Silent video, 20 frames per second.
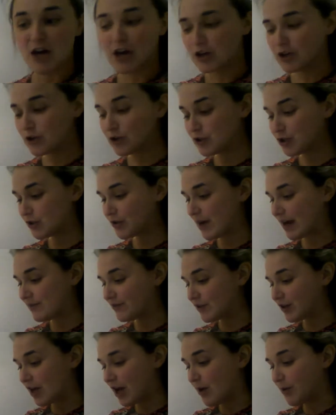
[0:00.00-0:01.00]
Could you have a
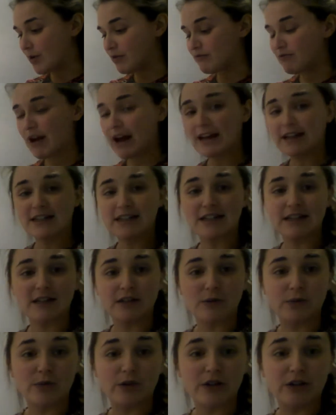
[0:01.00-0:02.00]
go at writing the
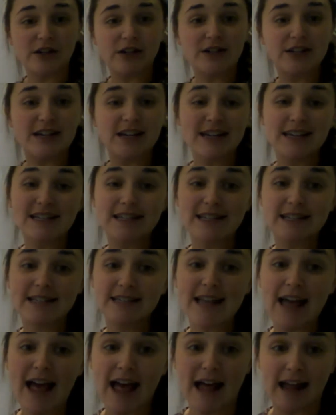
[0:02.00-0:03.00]
word
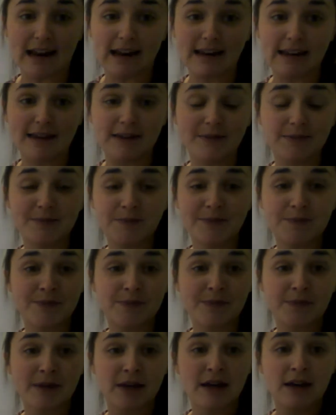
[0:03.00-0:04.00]
sell?
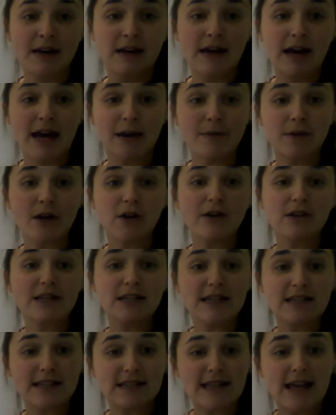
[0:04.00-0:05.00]
I'm going to
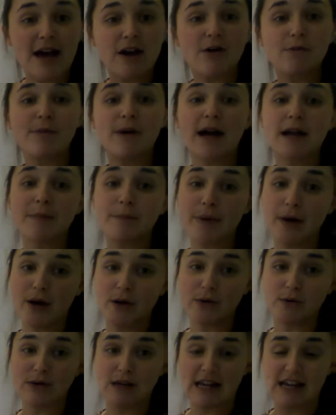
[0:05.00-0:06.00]
sell my
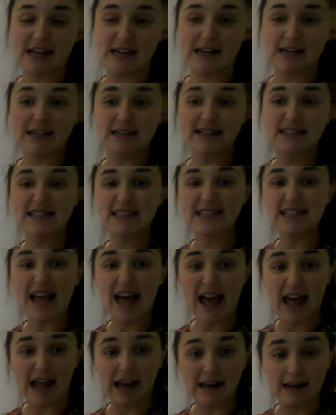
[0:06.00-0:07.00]
pony.
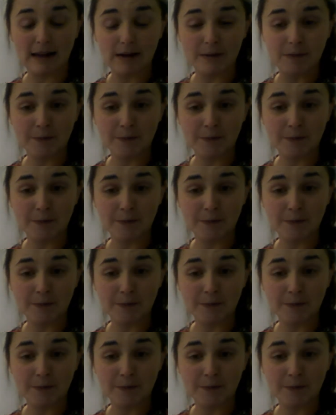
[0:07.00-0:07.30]
Sell.